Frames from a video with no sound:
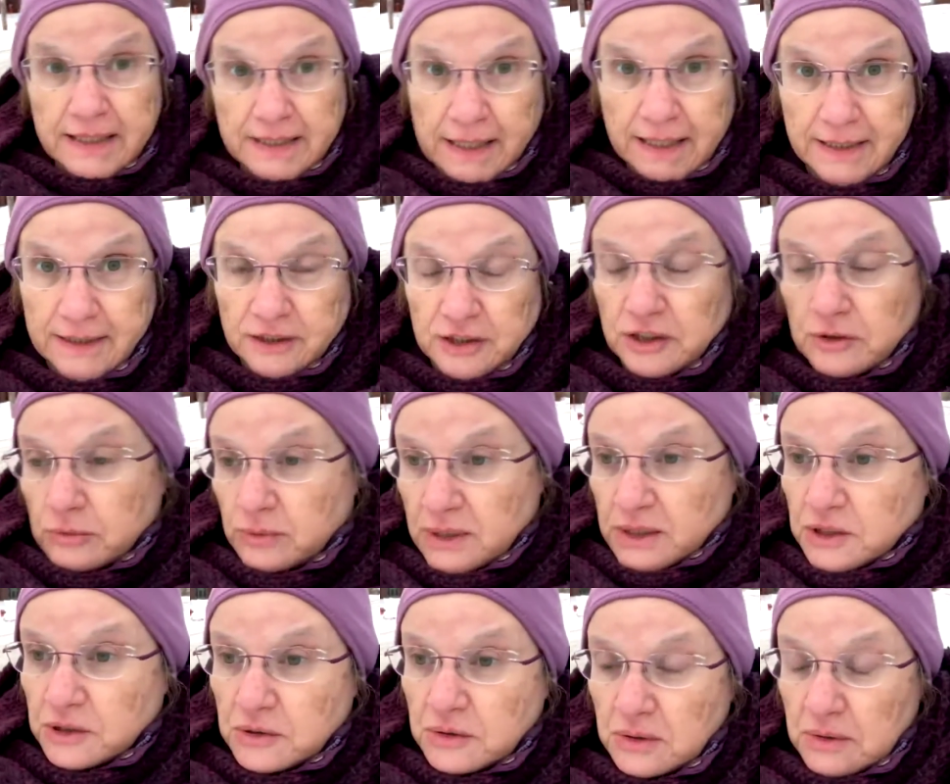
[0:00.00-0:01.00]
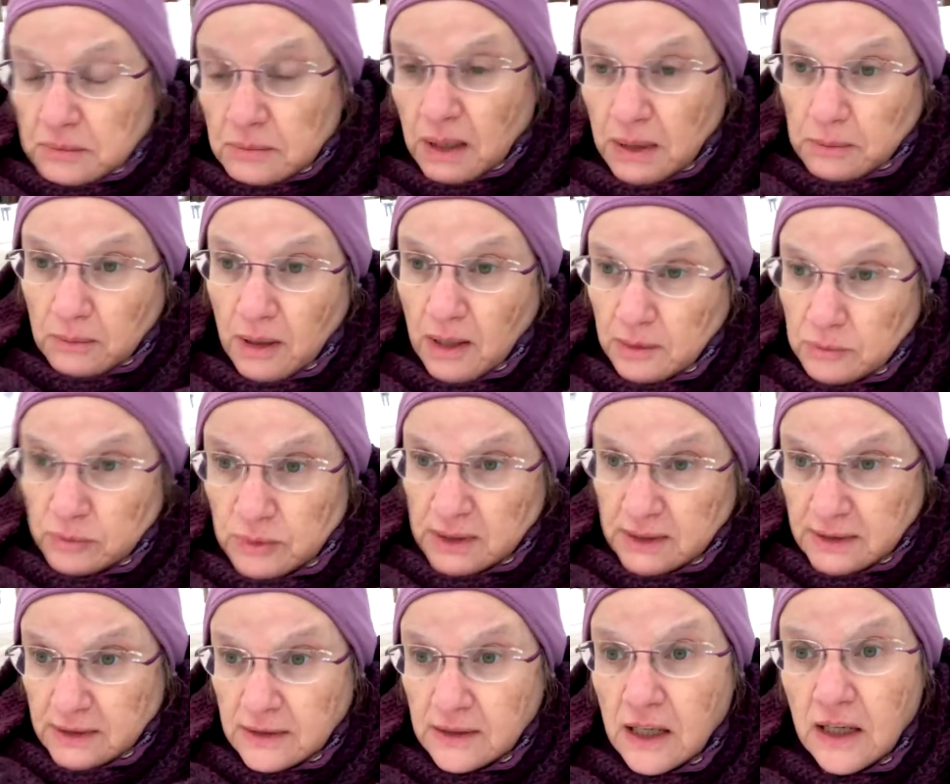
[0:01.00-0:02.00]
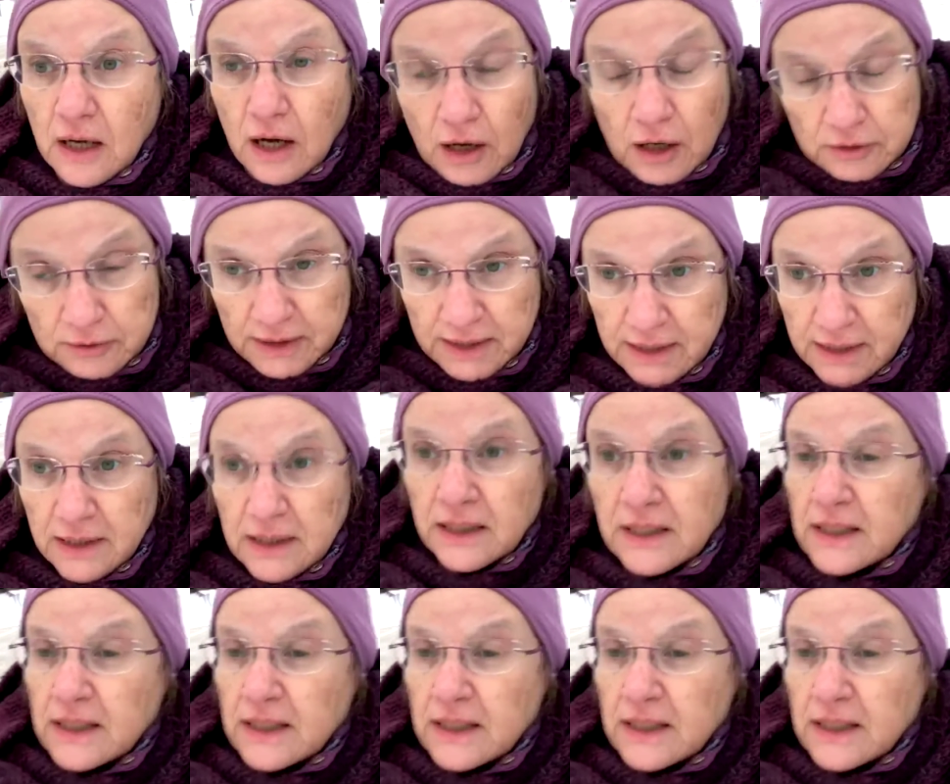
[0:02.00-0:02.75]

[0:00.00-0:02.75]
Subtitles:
age at which my mom was already